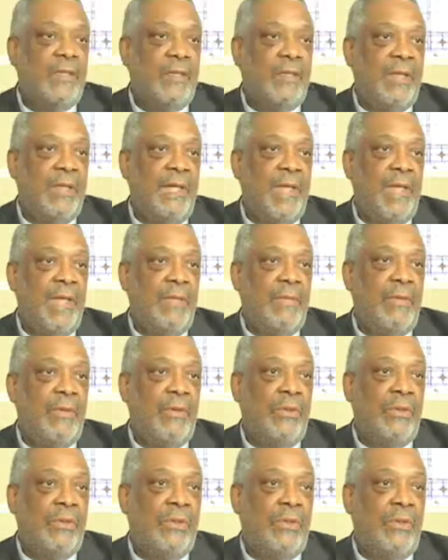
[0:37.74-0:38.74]
to be
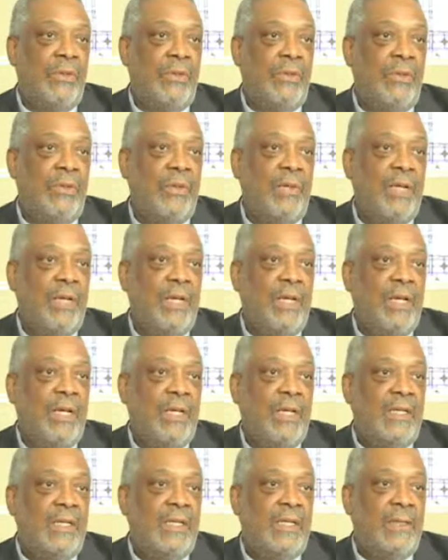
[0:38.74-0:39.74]
able to
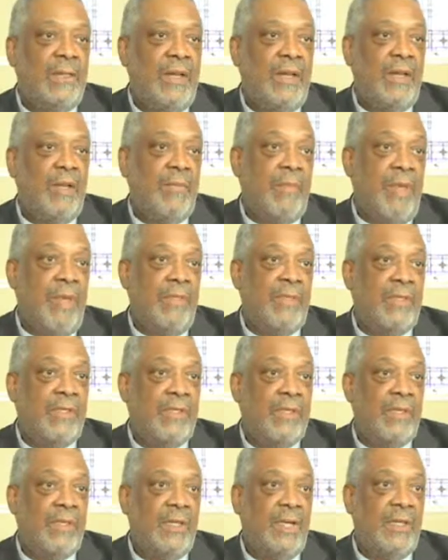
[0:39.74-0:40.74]
dispel
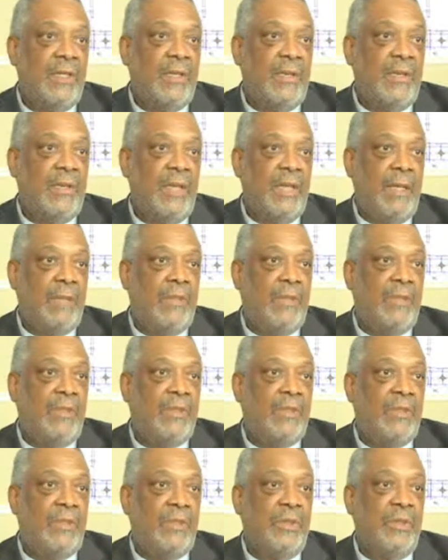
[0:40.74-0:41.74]
myths and to be
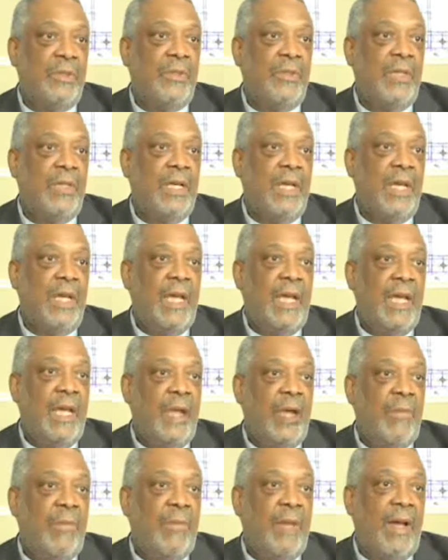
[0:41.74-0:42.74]
able to
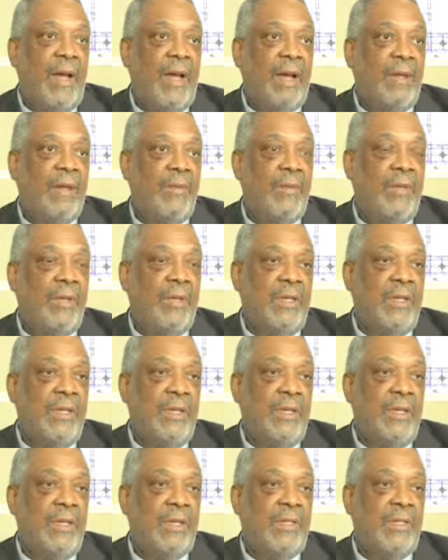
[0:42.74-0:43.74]
help our
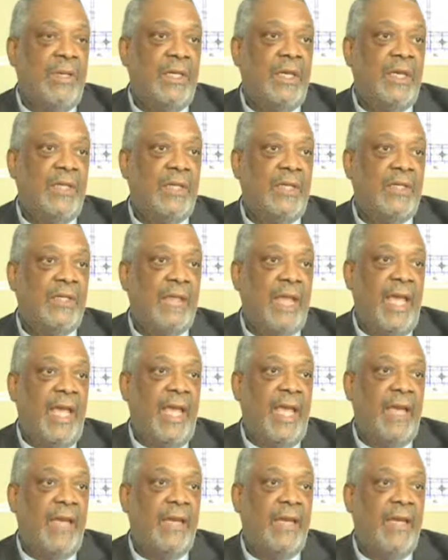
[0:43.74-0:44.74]
communities to
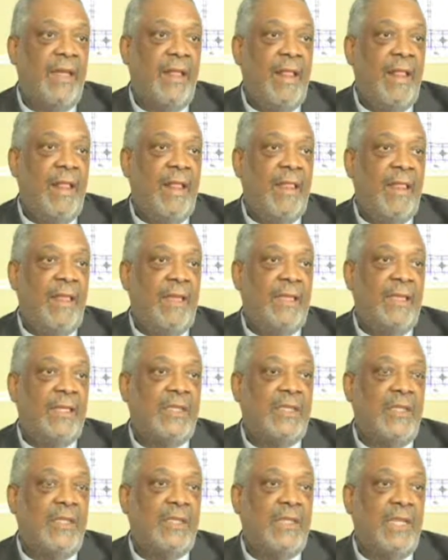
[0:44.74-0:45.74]
understand that
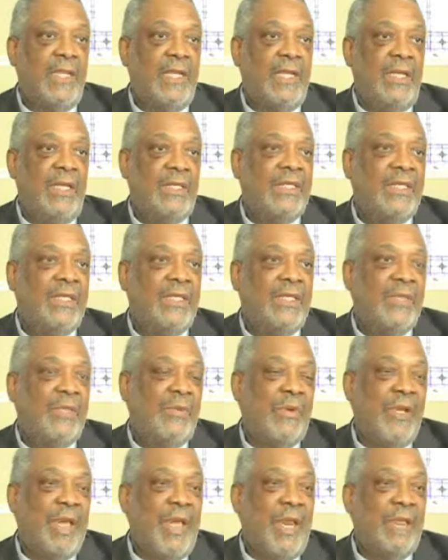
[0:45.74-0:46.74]
this disease is a
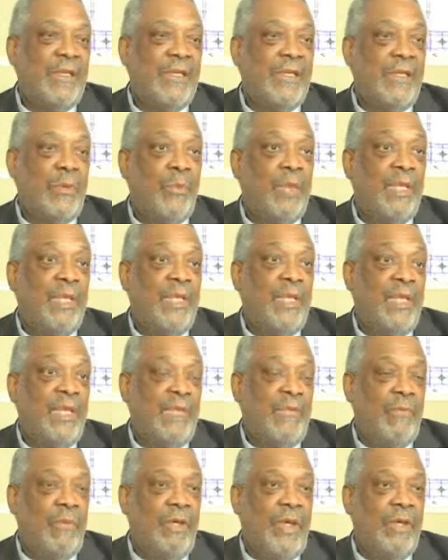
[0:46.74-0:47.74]
reality that we can
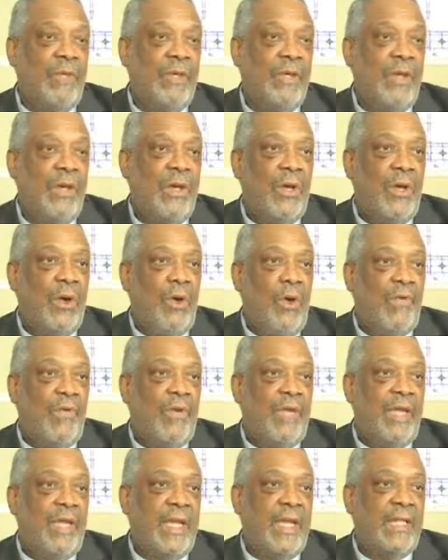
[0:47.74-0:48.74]
live with
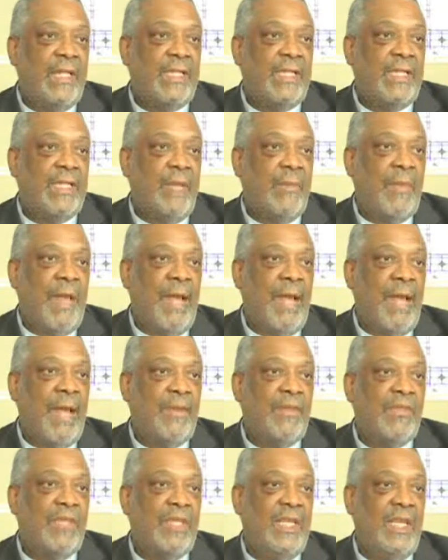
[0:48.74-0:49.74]
over against
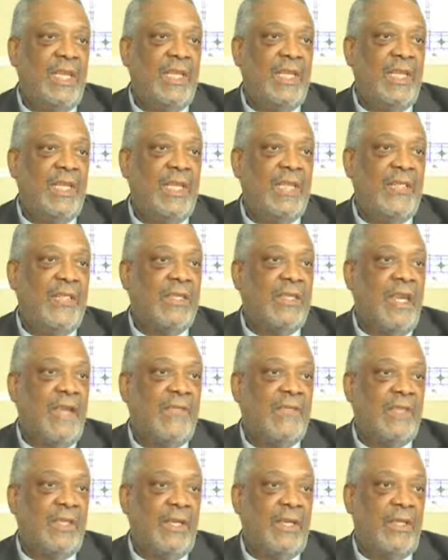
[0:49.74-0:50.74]
somehow seeing it as a
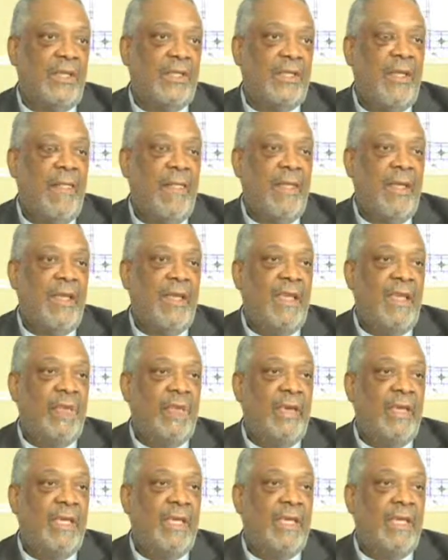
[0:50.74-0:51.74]
death sentence. If
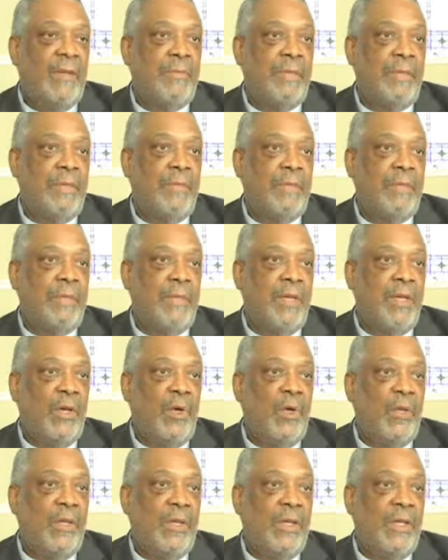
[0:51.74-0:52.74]
we could get people to be
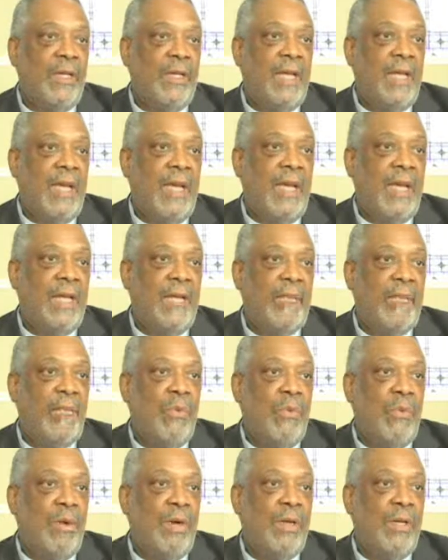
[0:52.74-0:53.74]
open and
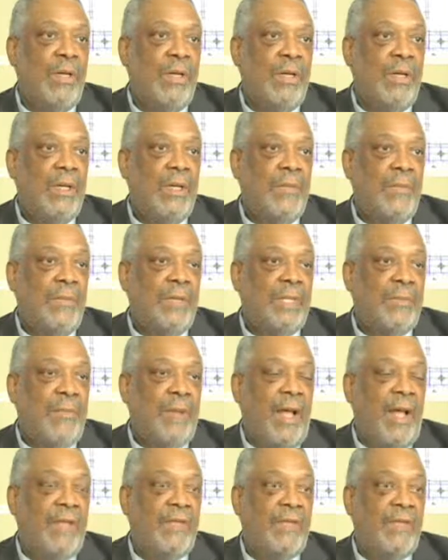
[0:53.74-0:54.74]
more
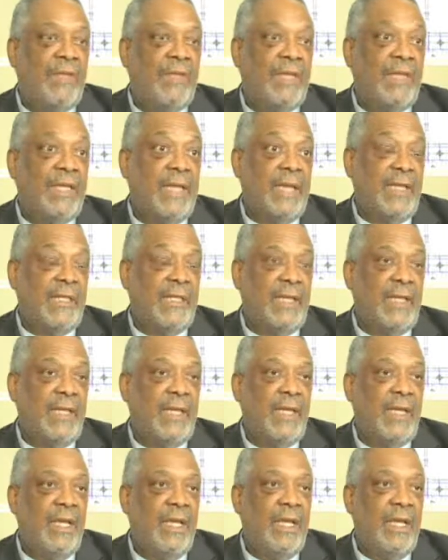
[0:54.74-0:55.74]
responsive to testing,
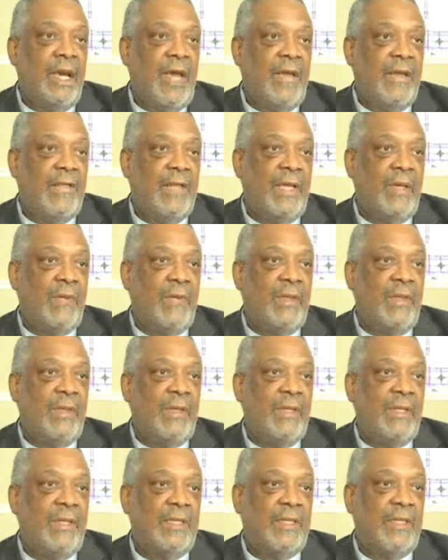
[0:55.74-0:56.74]
I think we
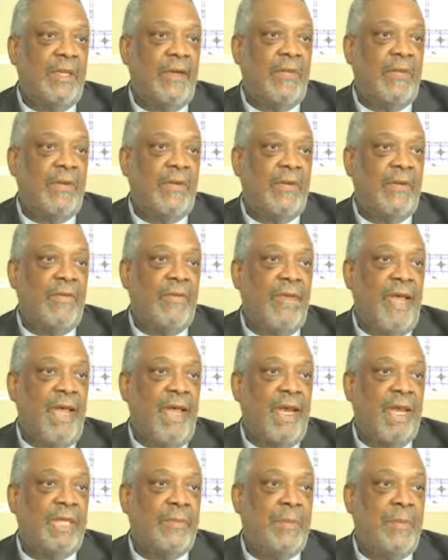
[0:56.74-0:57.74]
would discover
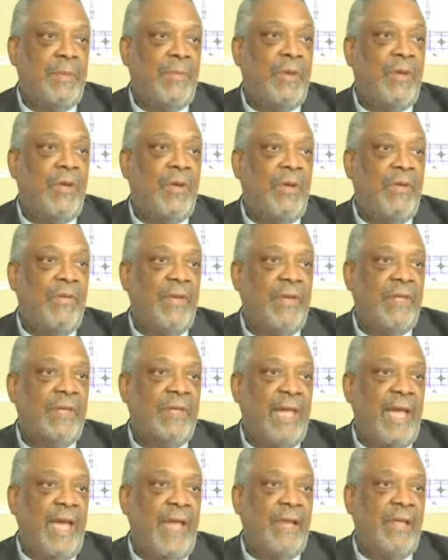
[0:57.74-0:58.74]
that as people know their
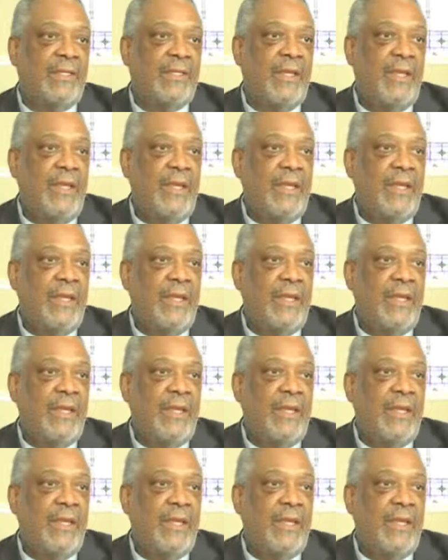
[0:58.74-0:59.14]
status,